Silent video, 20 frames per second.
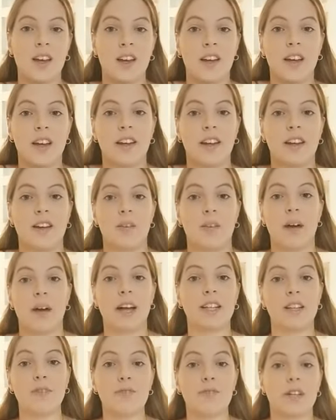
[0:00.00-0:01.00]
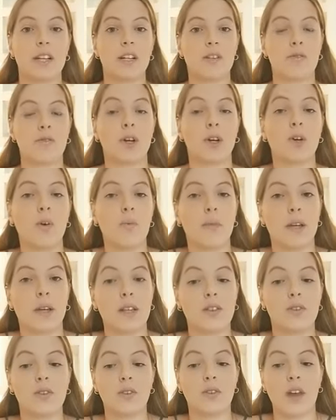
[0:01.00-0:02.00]
I definitely
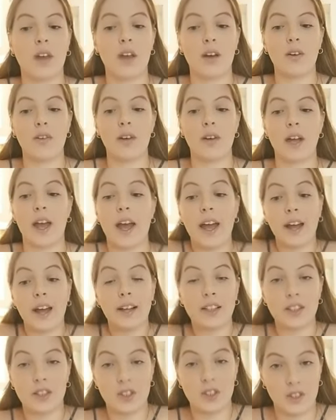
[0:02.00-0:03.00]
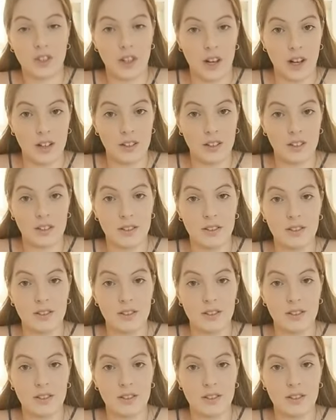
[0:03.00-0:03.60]
recommend to carry extra